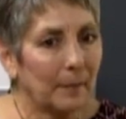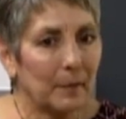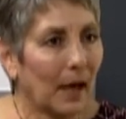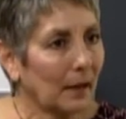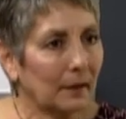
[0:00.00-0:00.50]
I'm
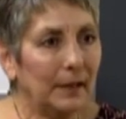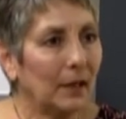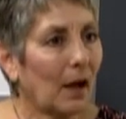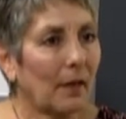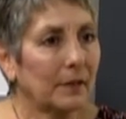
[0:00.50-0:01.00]
not
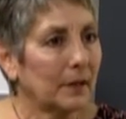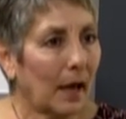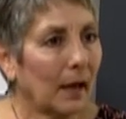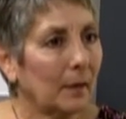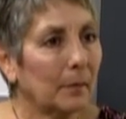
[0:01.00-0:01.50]
cleaning all the
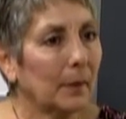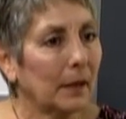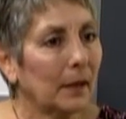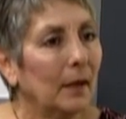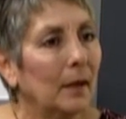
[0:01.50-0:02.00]
time, but
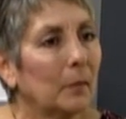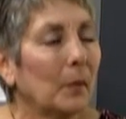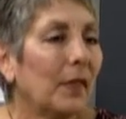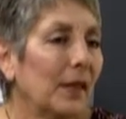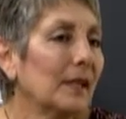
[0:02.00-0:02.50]
but
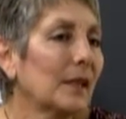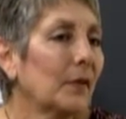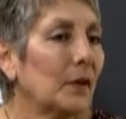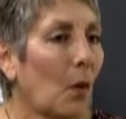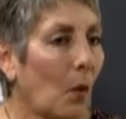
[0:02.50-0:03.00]
when things
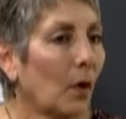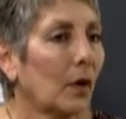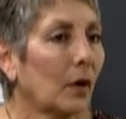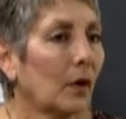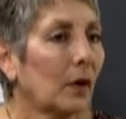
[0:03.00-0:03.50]
are in
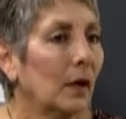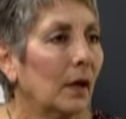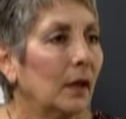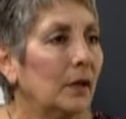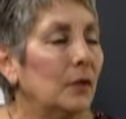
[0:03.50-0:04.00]
order,
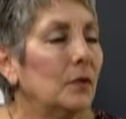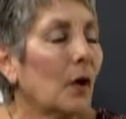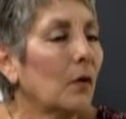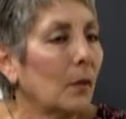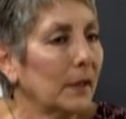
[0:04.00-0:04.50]
you
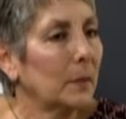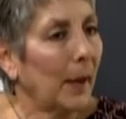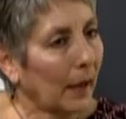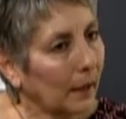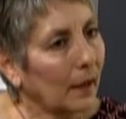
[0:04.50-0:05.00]
don't go into
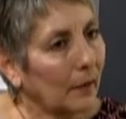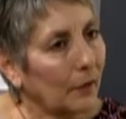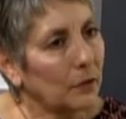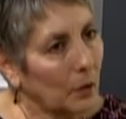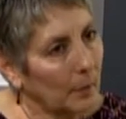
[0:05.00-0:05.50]
panic if
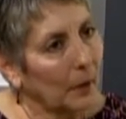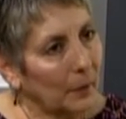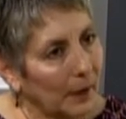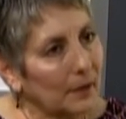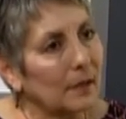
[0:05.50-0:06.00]
the doorbell
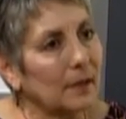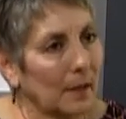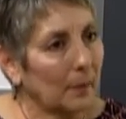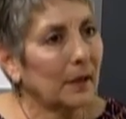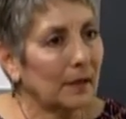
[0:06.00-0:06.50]
rings and
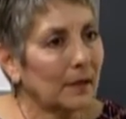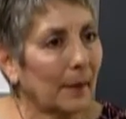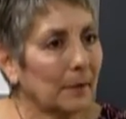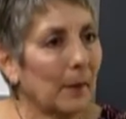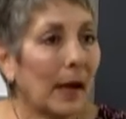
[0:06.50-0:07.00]
somebody
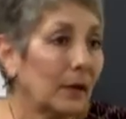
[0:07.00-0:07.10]
stops by.